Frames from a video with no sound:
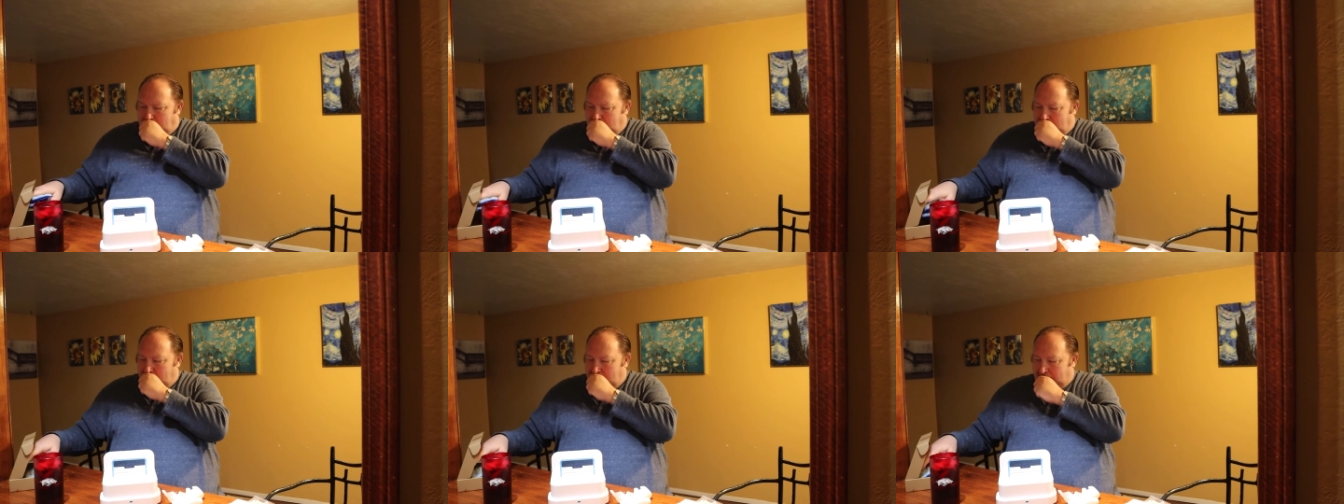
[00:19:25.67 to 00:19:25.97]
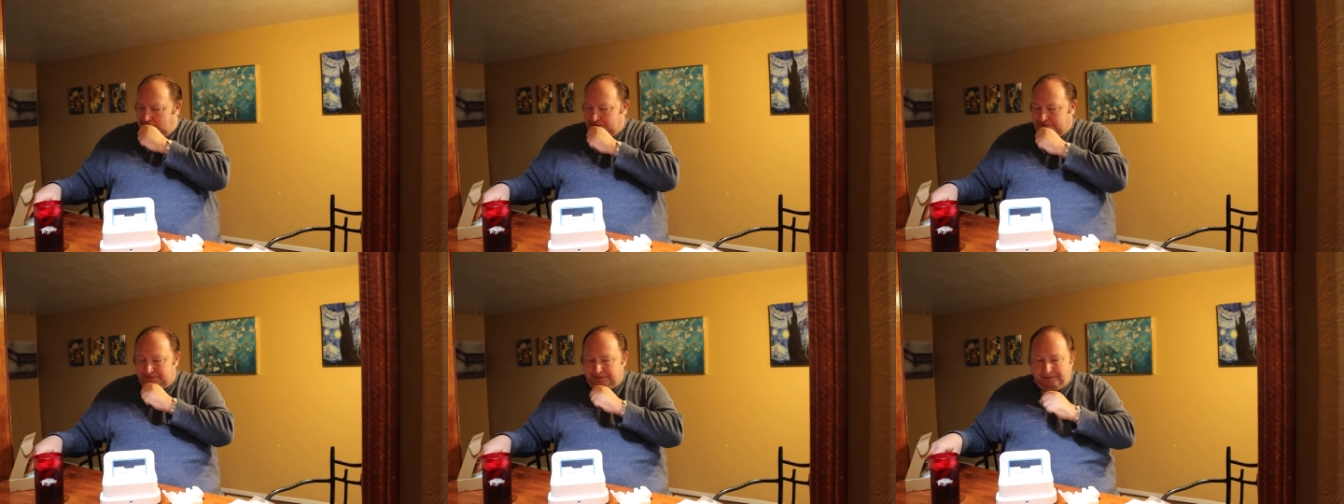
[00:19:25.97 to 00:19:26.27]

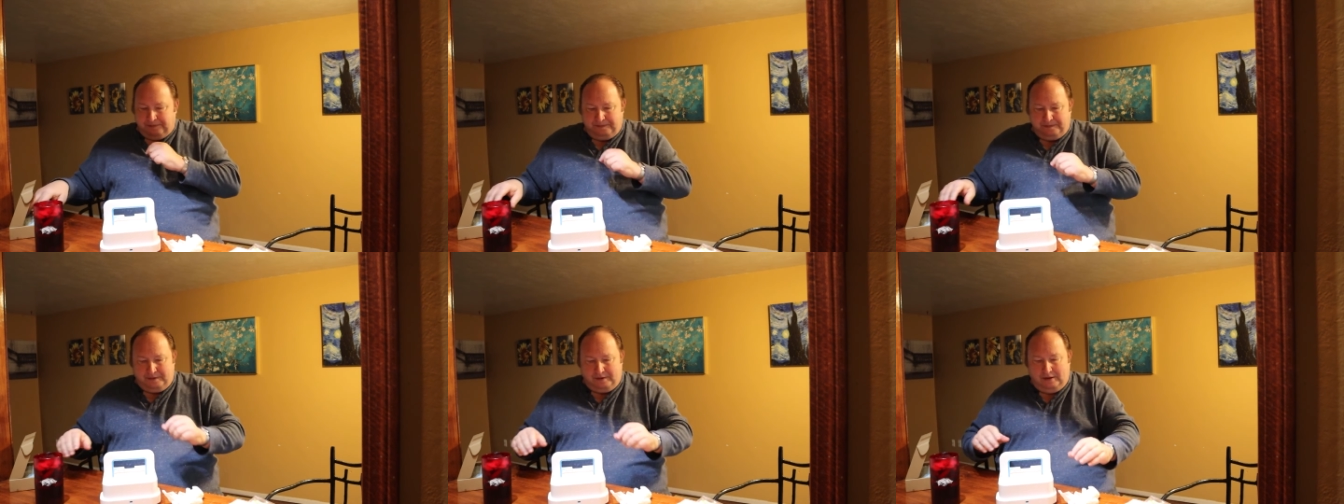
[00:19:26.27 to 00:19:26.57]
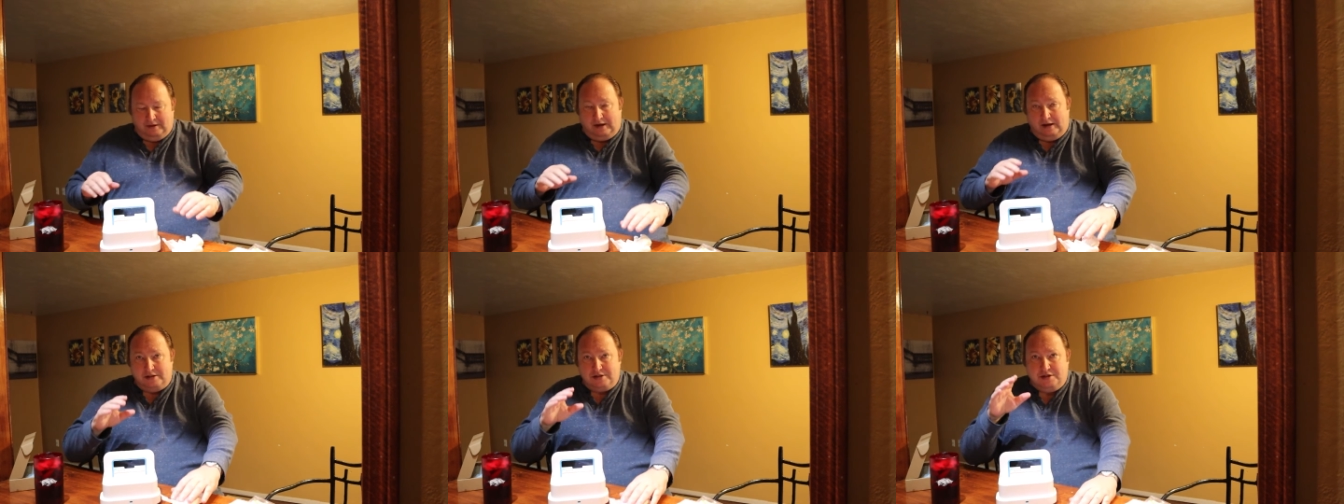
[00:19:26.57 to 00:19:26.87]

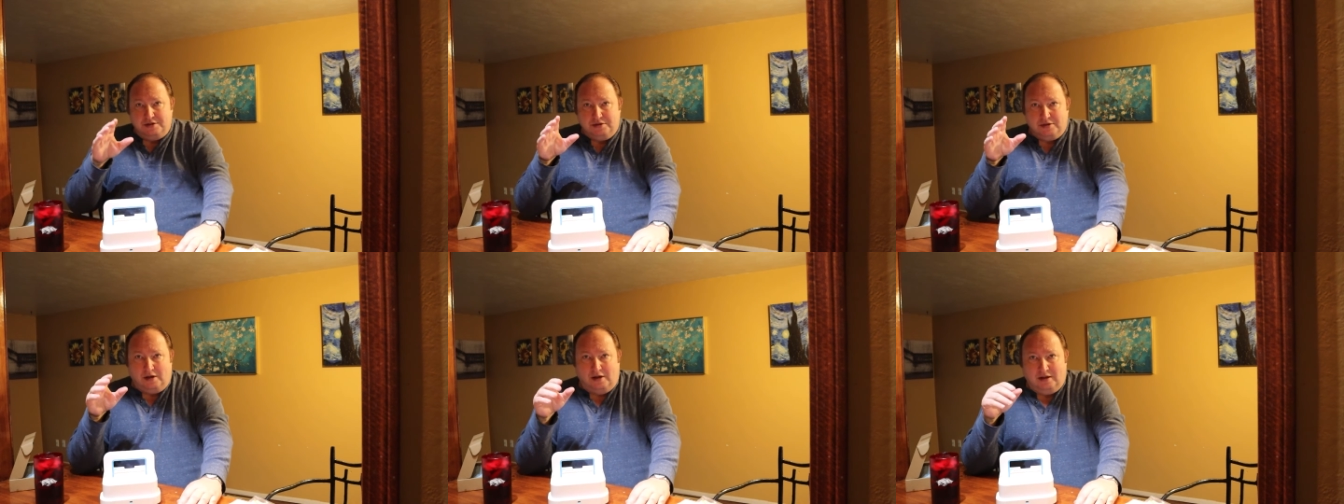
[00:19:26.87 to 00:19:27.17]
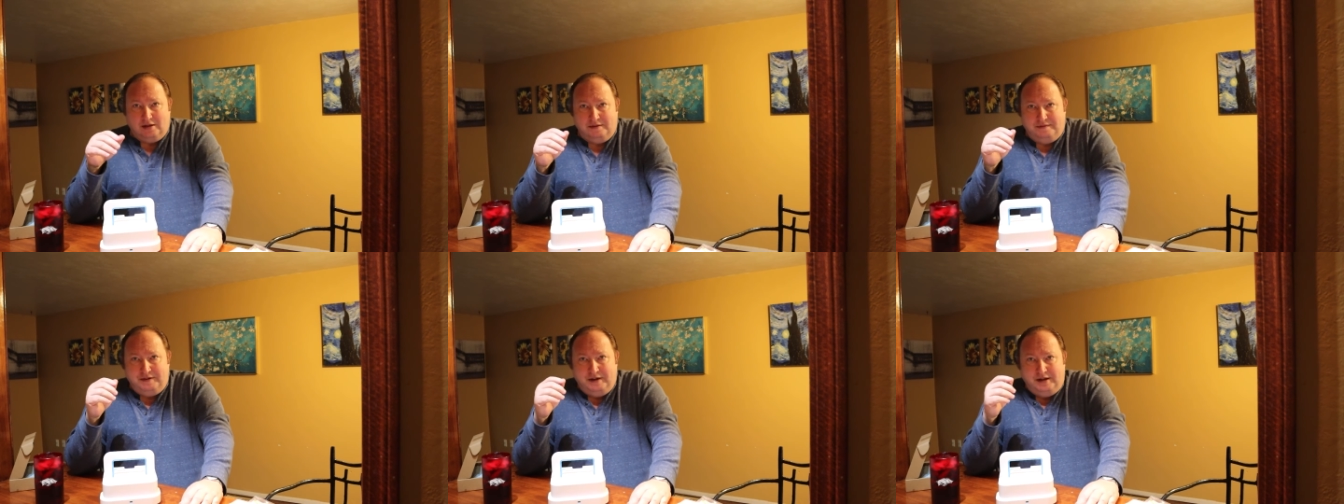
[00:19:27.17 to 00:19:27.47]
and as you
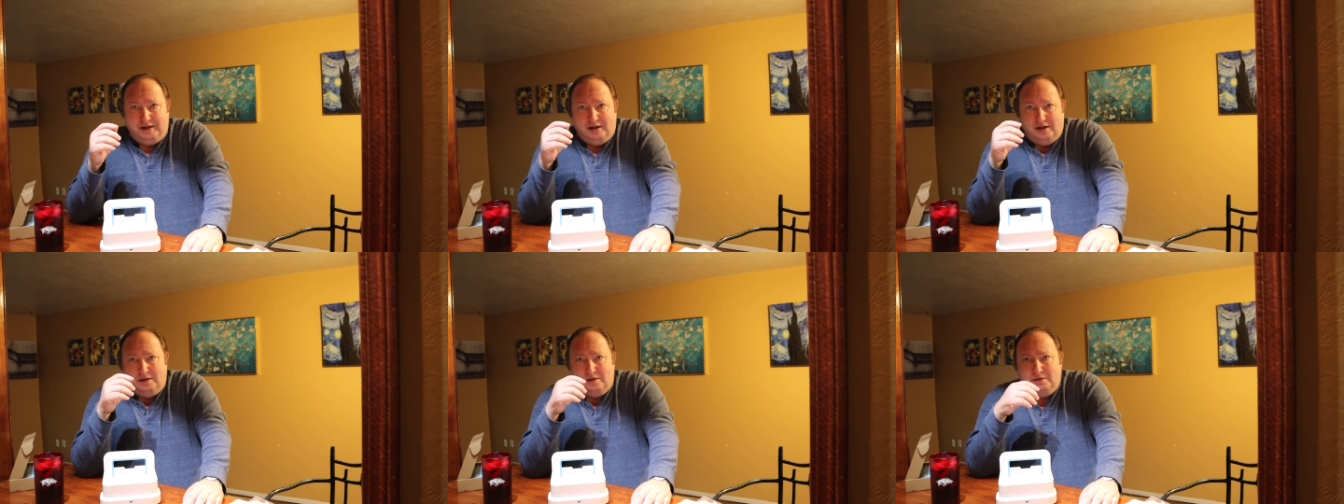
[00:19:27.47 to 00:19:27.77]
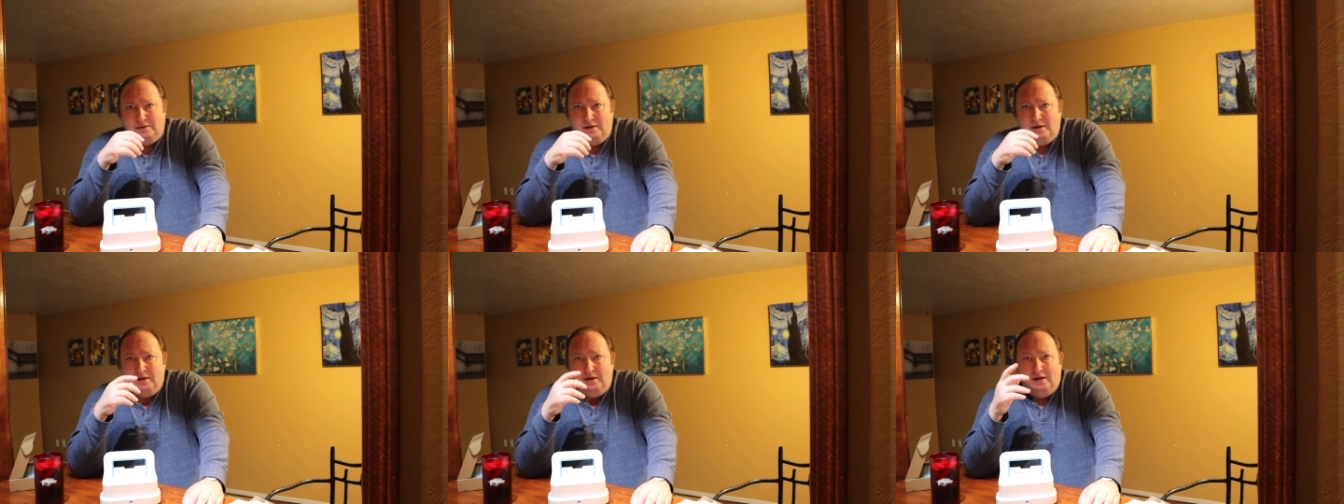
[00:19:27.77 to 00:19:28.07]
saw in the
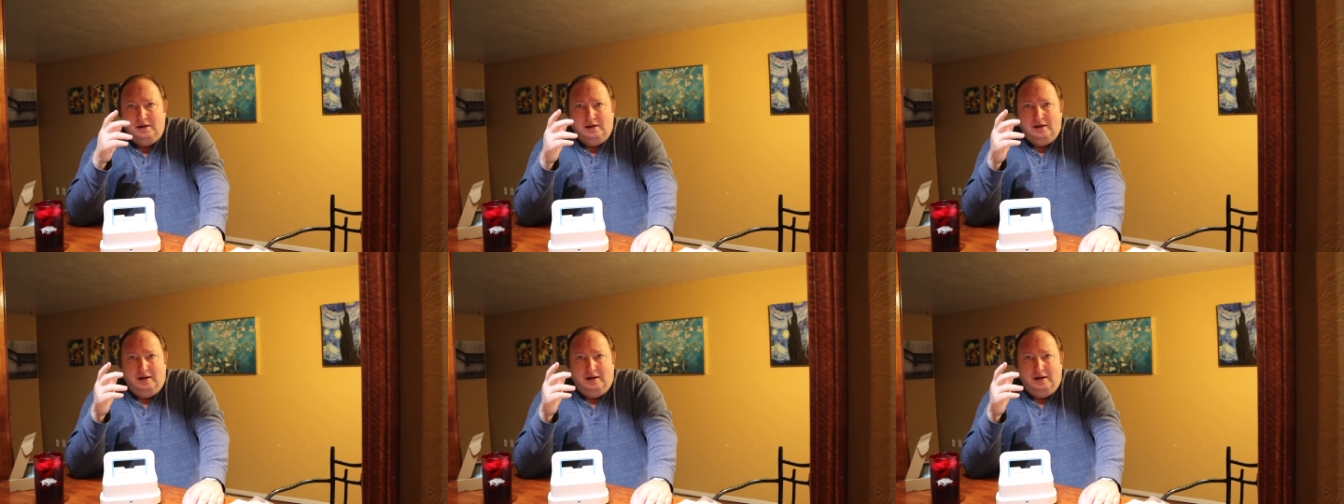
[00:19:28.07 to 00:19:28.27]
video,